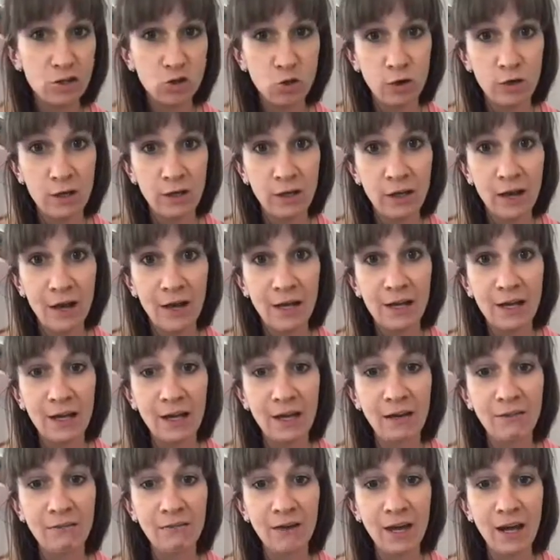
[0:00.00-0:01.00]
Jordan and I
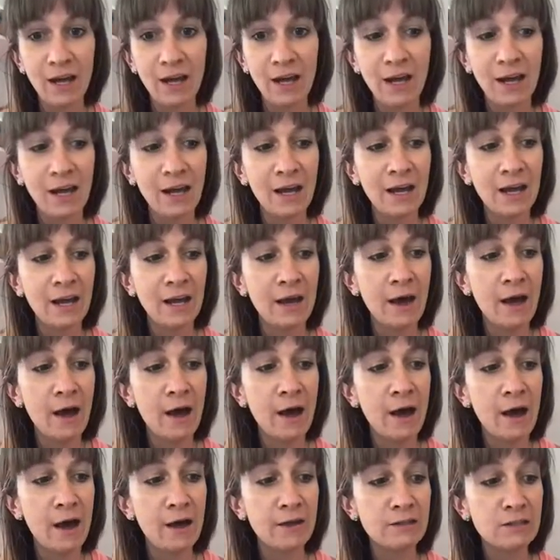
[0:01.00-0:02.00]
gave a
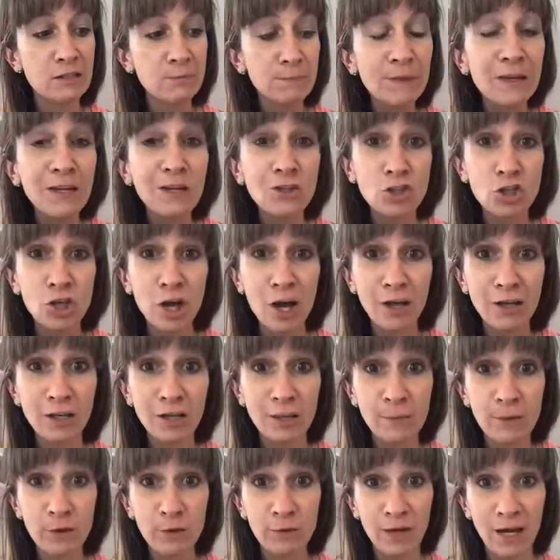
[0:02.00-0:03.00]
uh, speech on
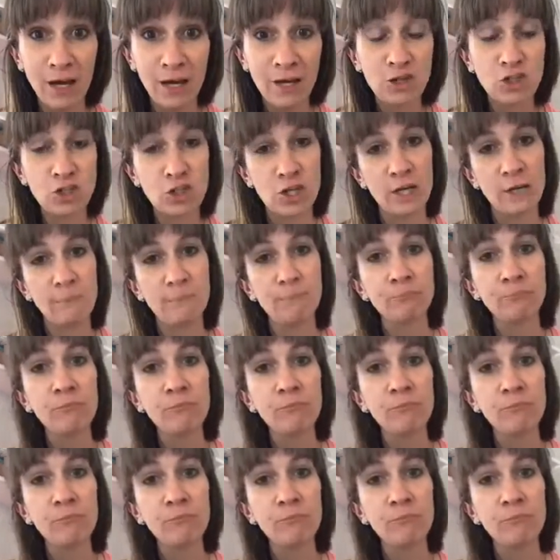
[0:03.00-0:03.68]
communication